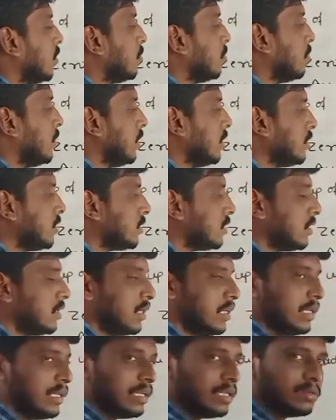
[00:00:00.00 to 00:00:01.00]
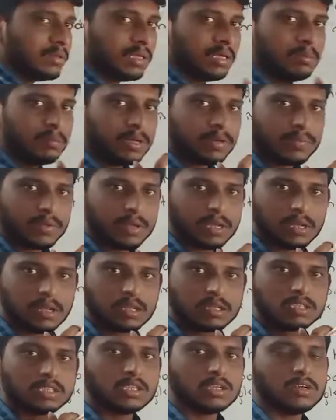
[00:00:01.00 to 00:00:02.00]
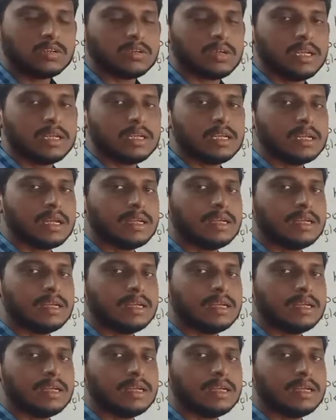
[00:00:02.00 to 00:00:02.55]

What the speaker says: Means it is in between 0 to 89.